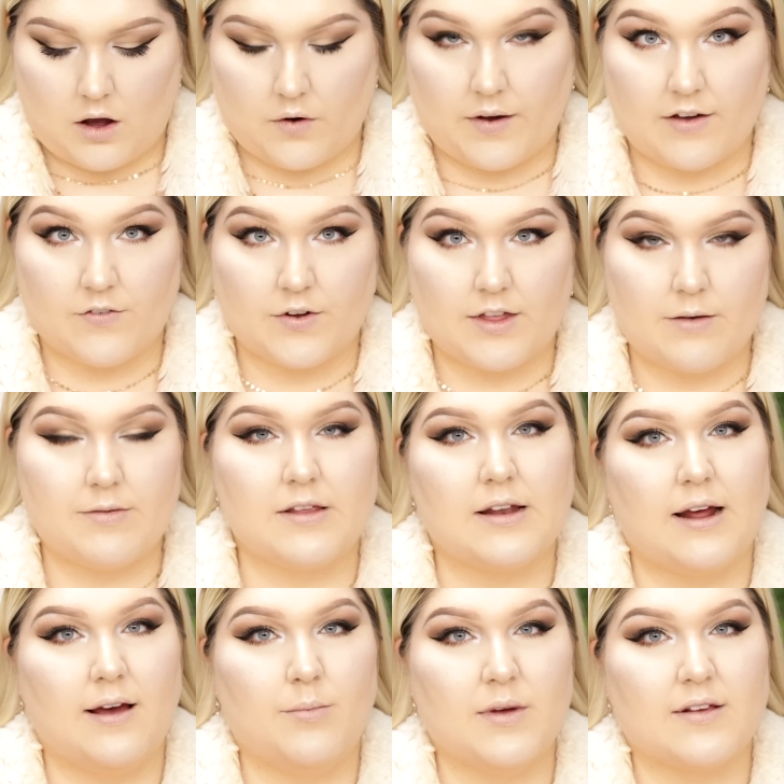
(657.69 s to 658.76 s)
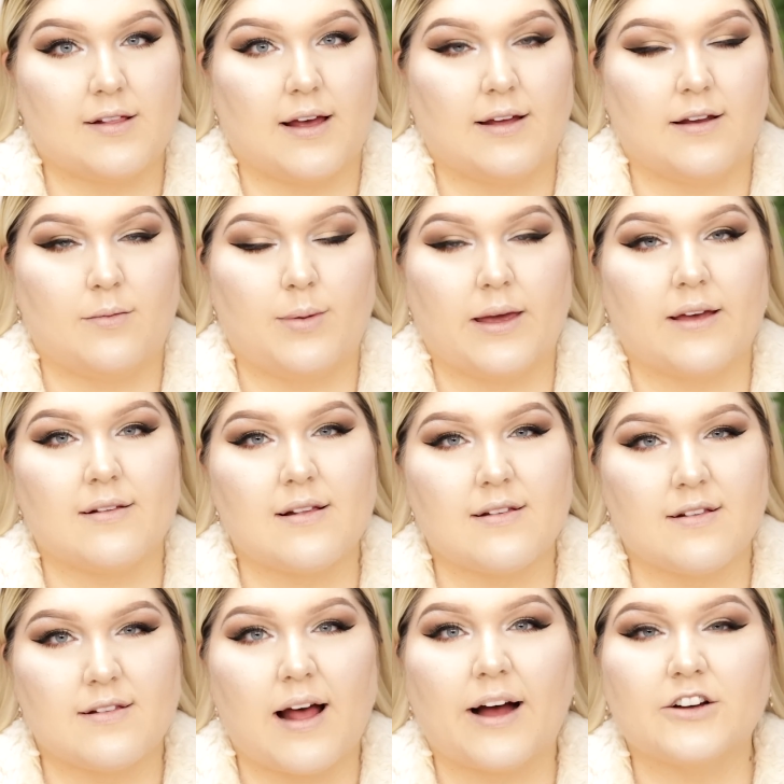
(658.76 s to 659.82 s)
Okay, for lips today, I'm excited because this
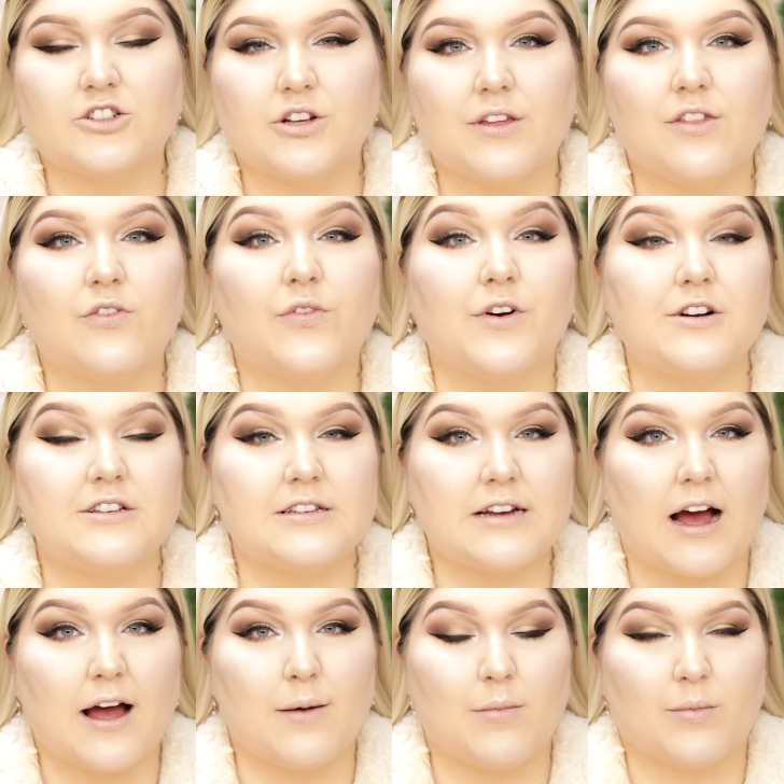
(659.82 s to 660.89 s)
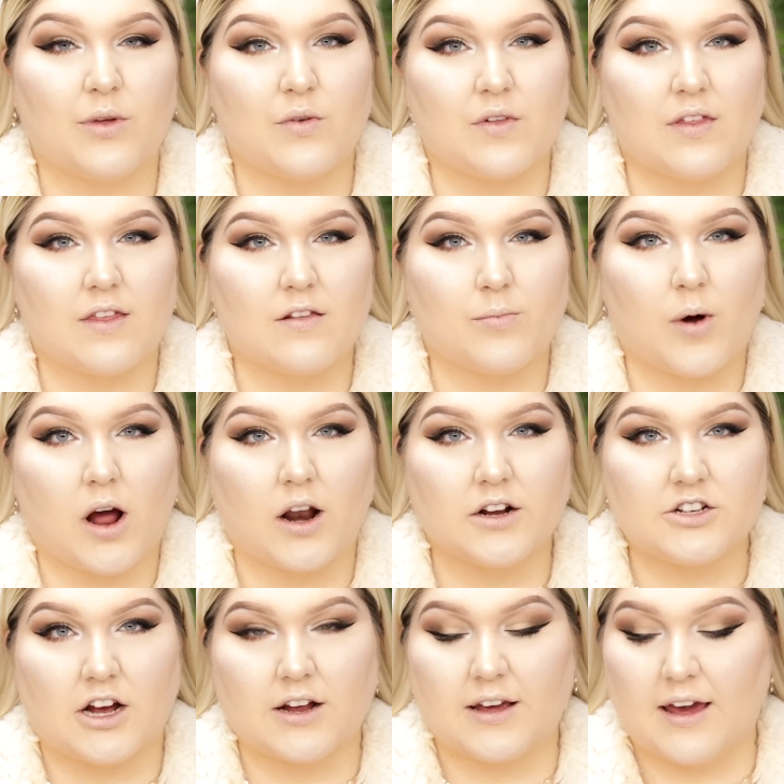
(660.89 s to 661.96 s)
is actually the first time I'm using this
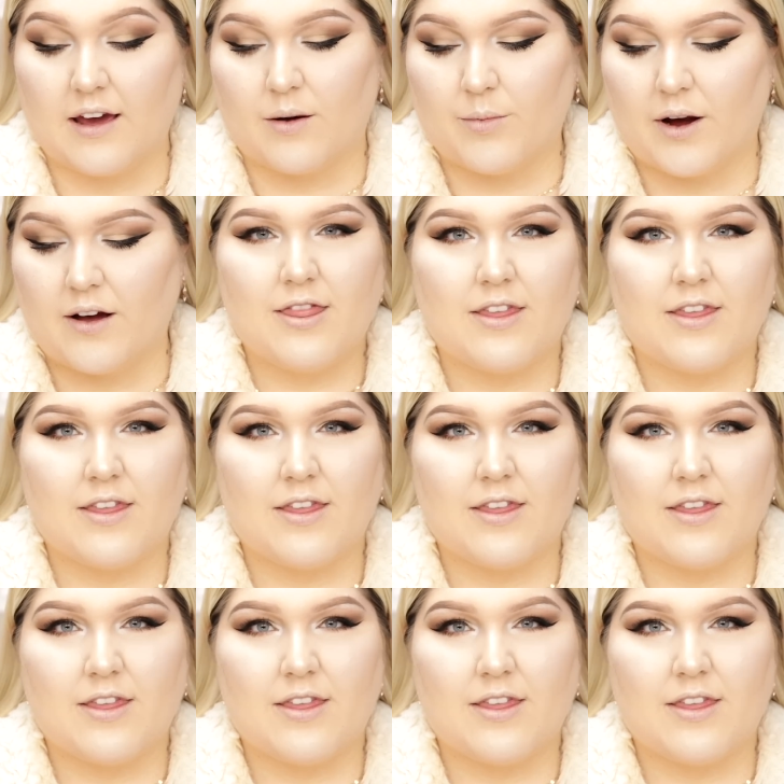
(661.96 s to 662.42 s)
product on camera.